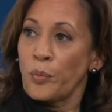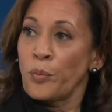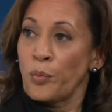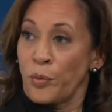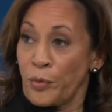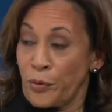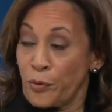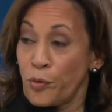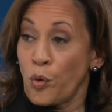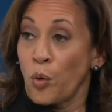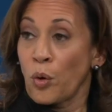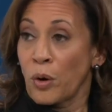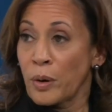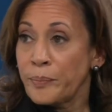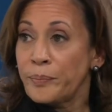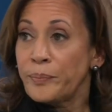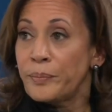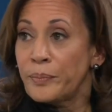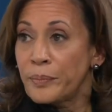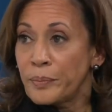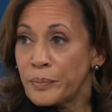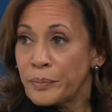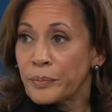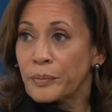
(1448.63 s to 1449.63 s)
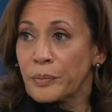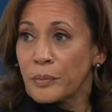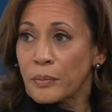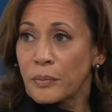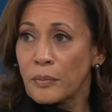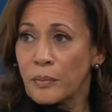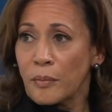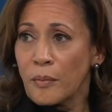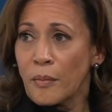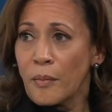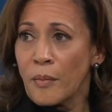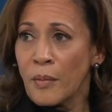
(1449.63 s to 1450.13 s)
reform,
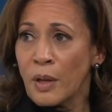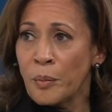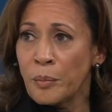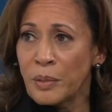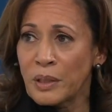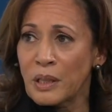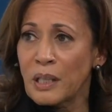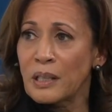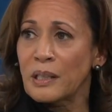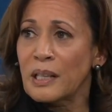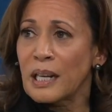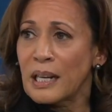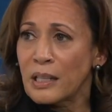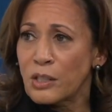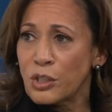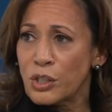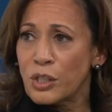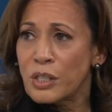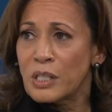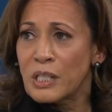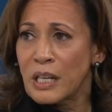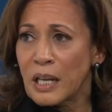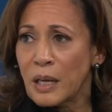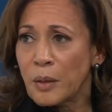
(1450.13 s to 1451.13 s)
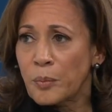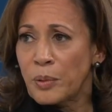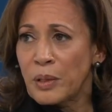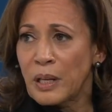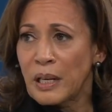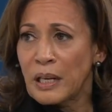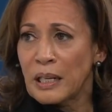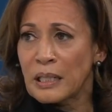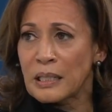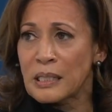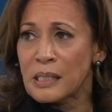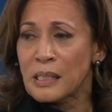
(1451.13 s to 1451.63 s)
but that should take
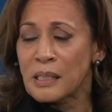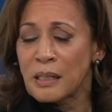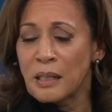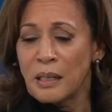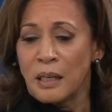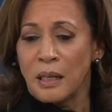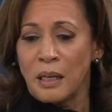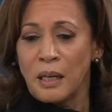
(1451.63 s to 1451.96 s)
place.